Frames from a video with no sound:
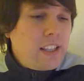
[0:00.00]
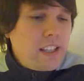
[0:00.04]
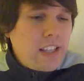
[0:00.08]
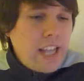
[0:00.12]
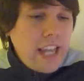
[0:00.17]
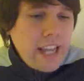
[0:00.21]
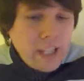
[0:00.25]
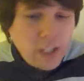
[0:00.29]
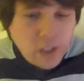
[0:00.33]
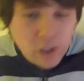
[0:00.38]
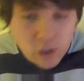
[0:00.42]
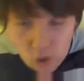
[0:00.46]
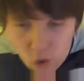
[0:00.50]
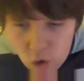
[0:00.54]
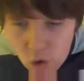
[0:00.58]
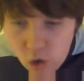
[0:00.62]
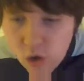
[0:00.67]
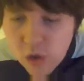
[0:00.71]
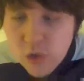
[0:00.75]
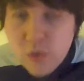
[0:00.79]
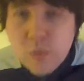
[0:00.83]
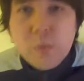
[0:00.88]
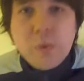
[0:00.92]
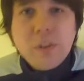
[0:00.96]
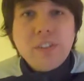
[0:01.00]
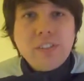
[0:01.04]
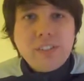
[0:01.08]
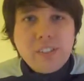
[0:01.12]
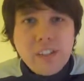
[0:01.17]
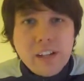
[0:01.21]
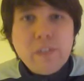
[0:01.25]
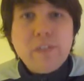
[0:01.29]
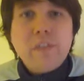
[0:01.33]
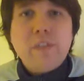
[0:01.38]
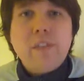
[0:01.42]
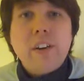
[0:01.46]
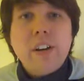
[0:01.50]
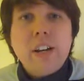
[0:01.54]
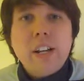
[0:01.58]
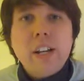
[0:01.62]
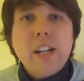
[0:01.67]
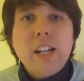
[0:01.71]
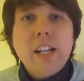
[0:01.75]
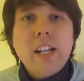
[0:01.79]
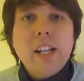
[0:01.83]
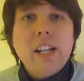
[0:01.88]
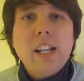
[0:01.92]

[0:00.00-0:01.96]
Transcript: Their God was different,